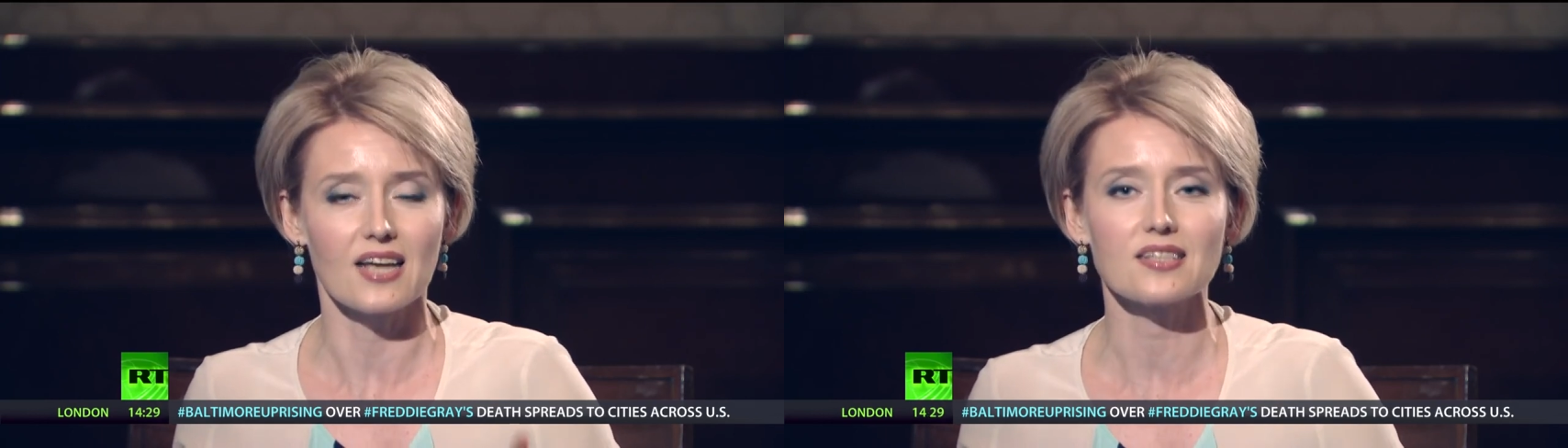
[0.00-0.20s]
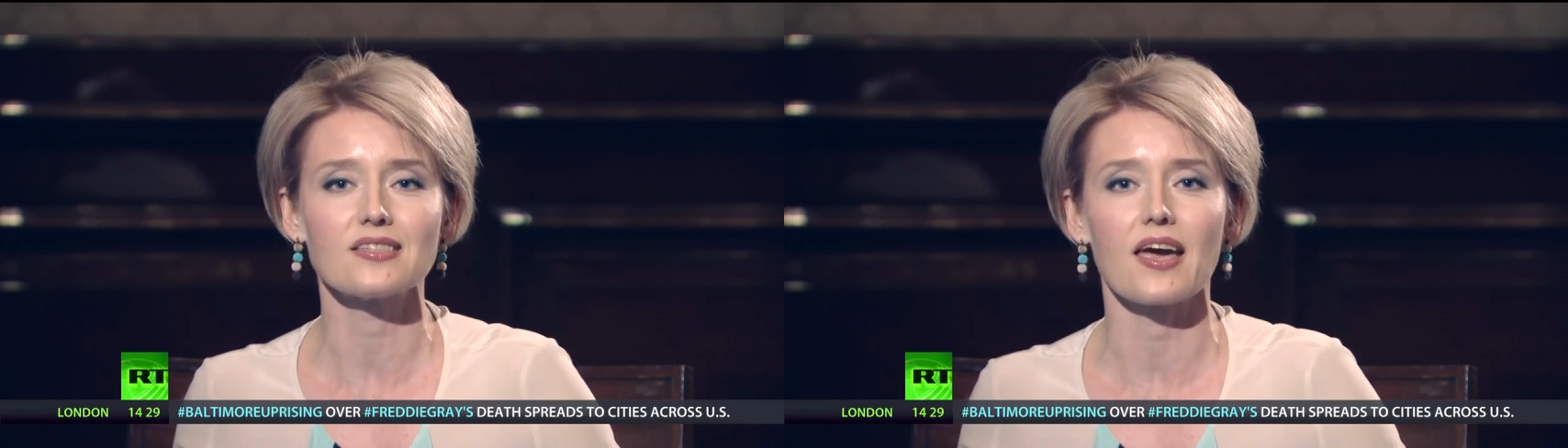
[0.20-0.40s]

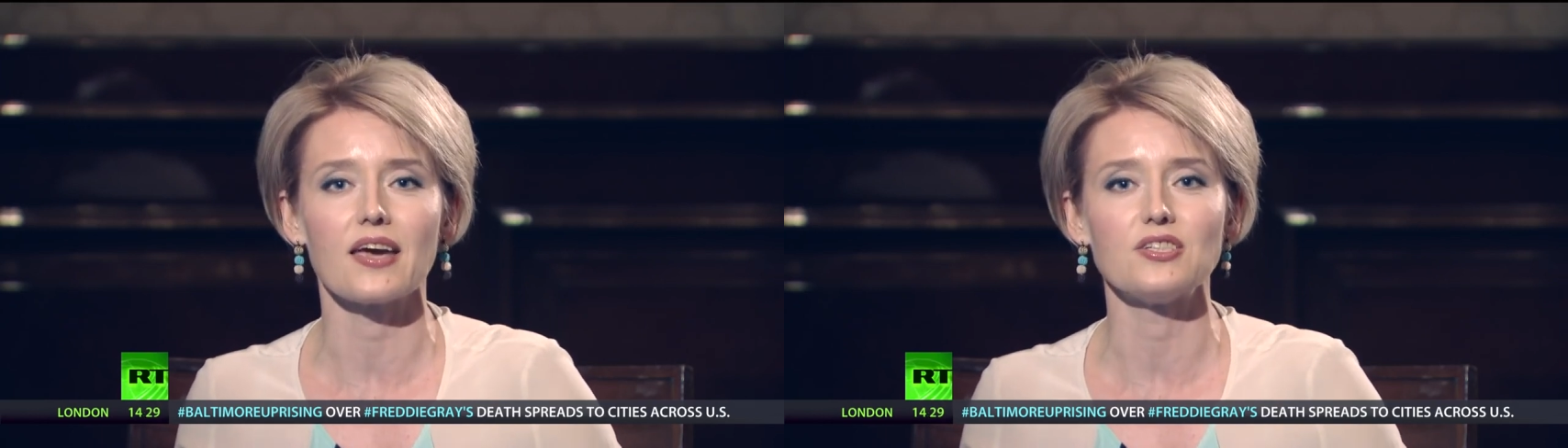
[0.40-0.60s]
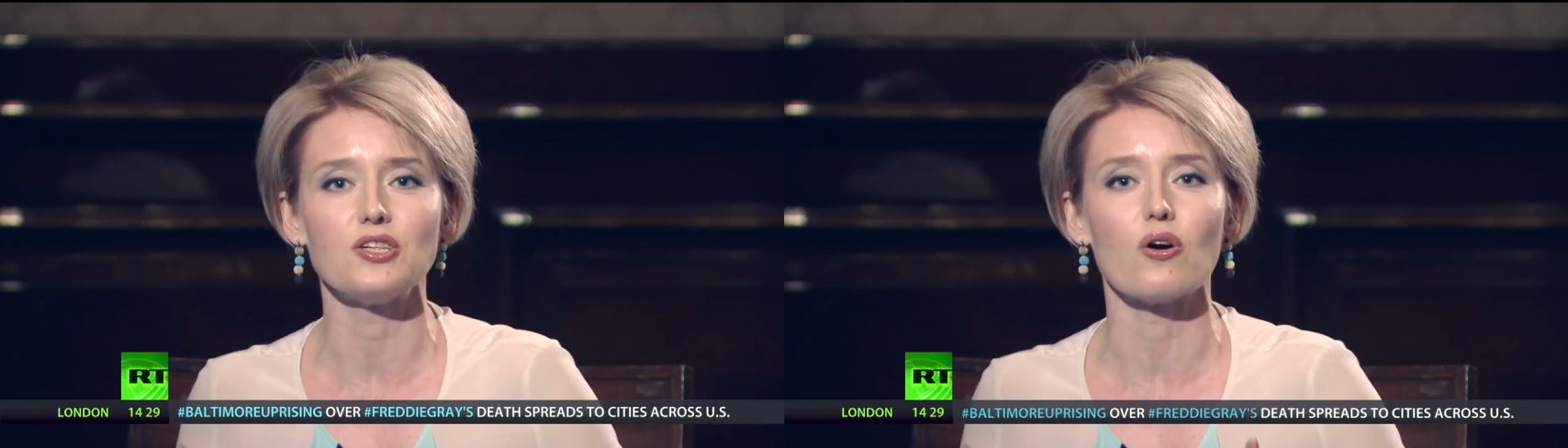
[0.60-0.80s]
does the
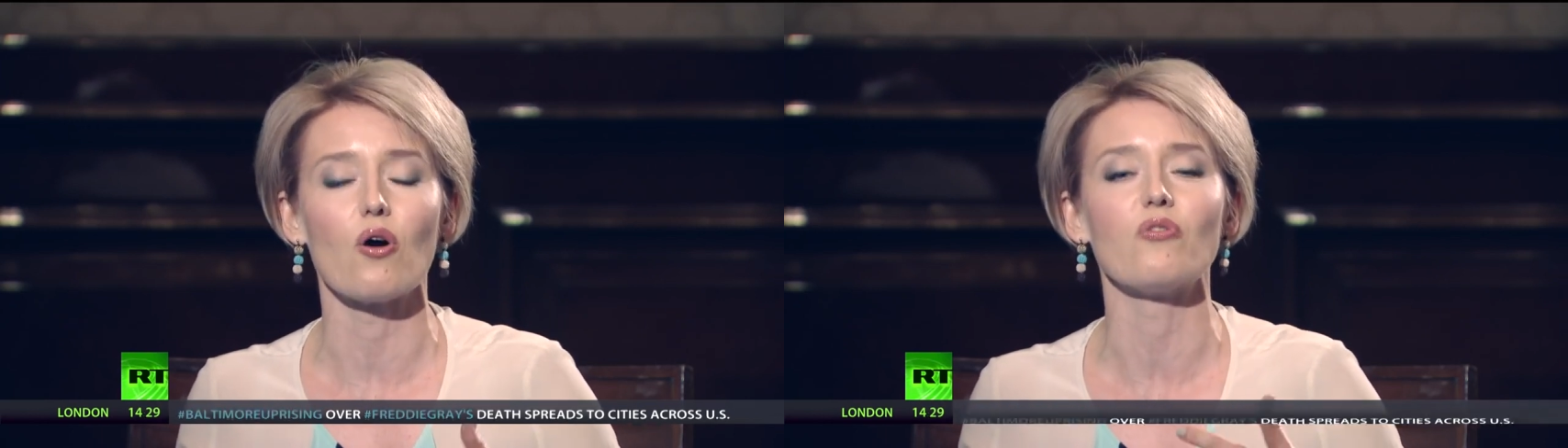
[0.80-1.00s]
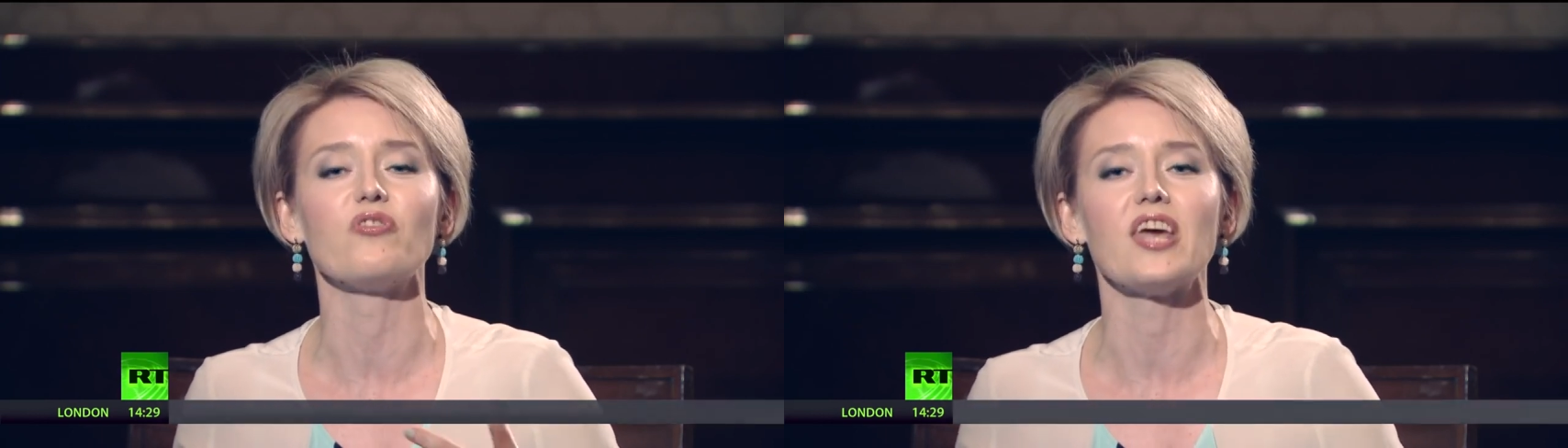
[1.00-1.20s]
idea
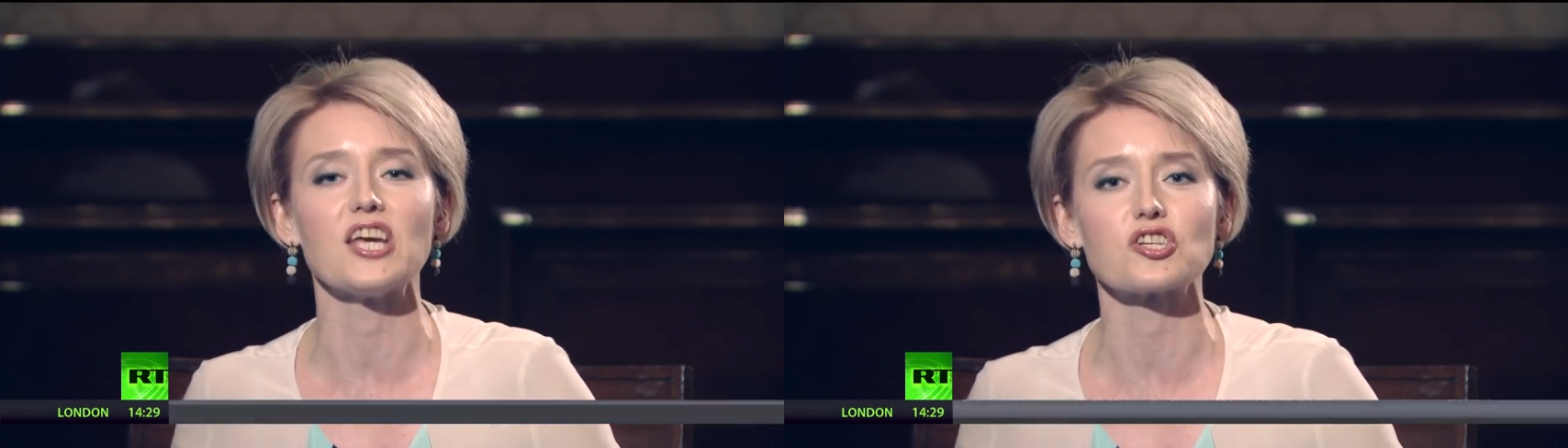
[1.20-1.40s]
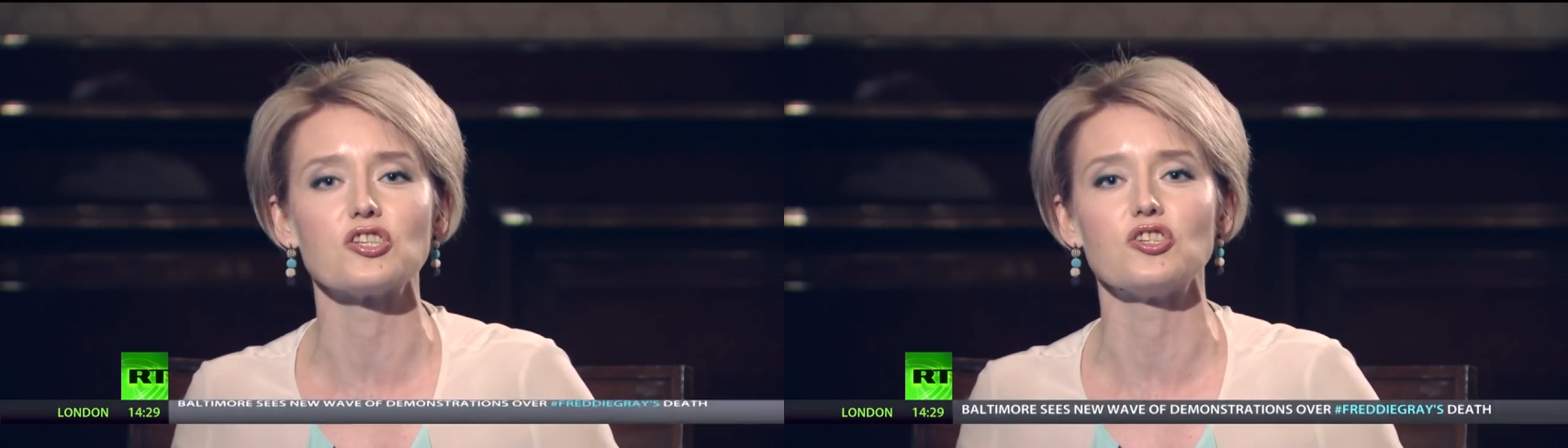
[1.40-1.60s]
of
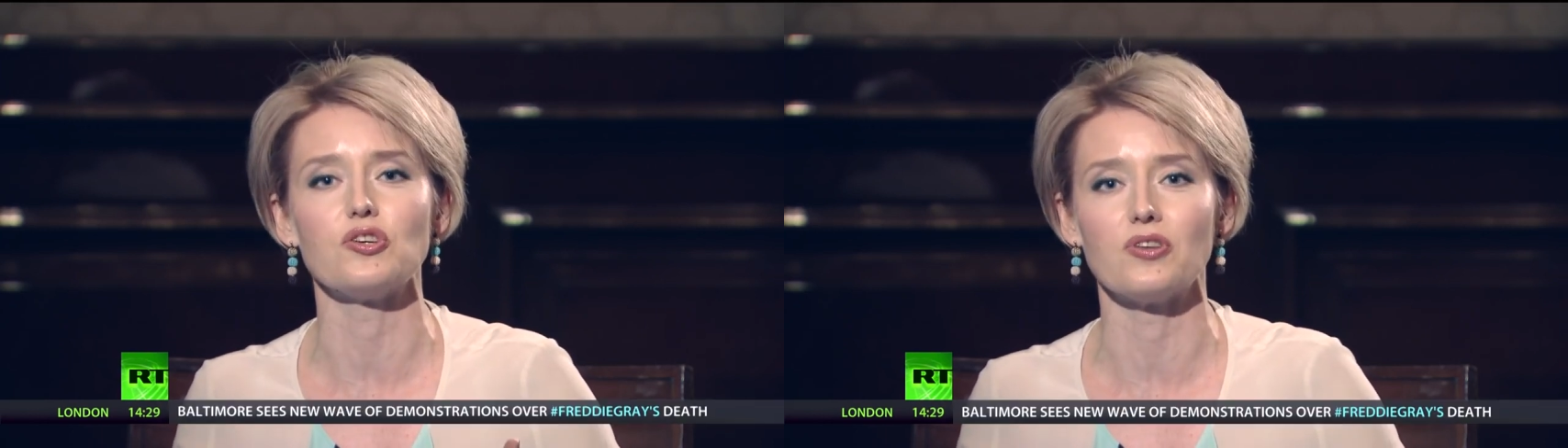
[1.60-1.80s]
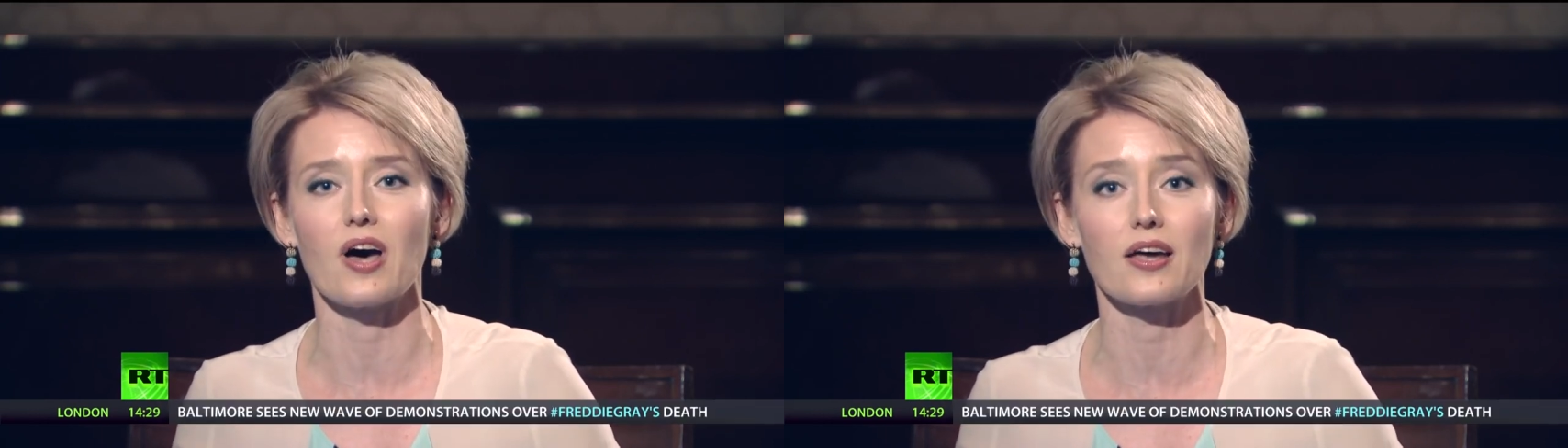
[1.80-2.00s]

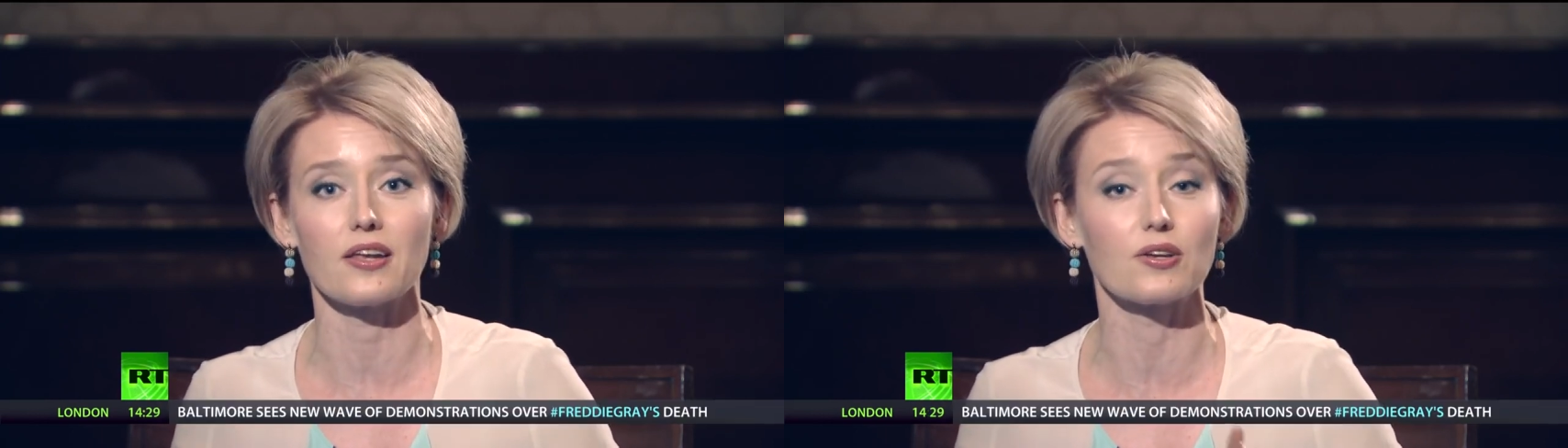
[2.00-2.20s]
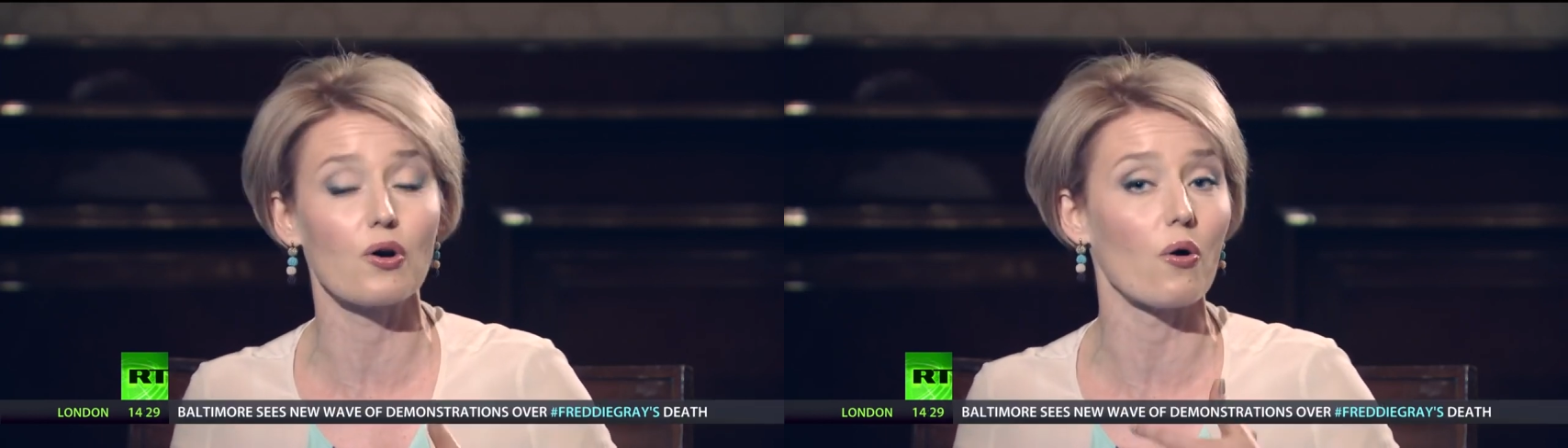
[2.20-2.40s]
nations
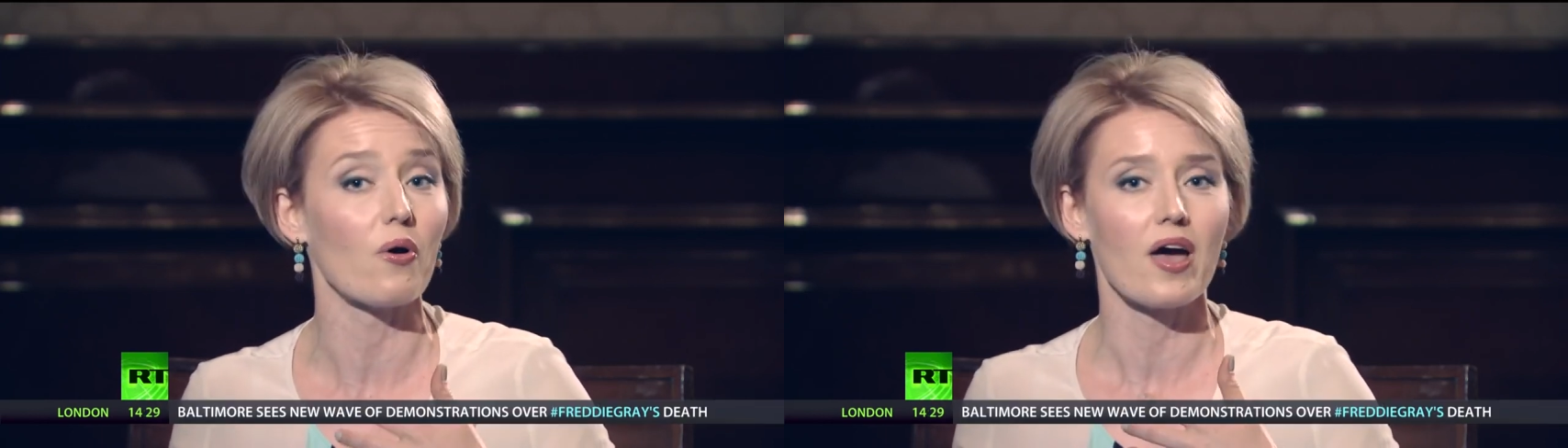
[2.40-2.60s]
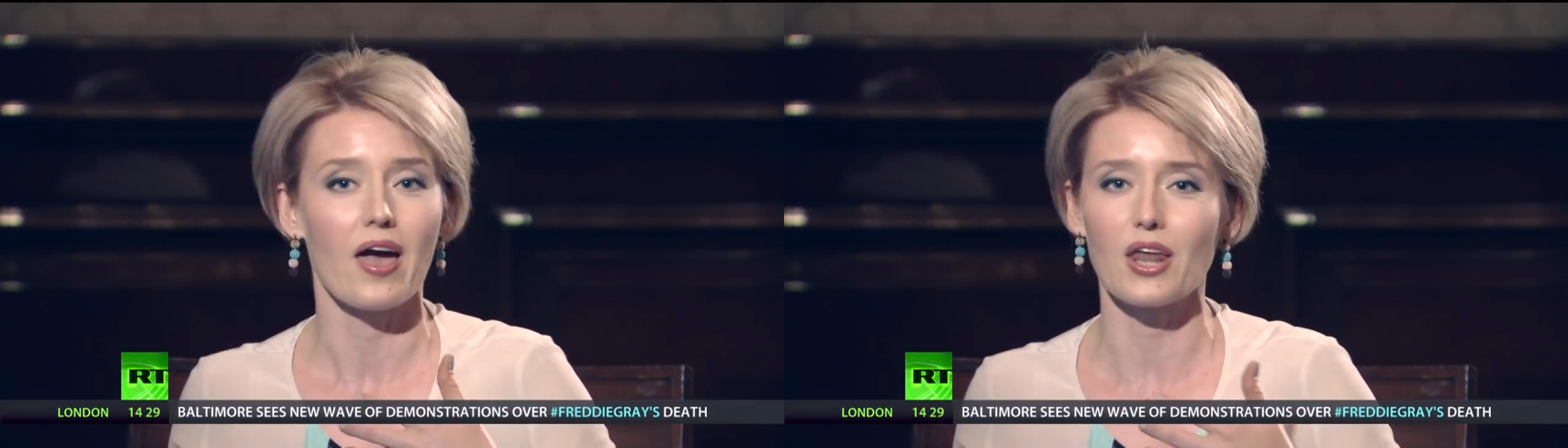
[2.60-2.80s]
united go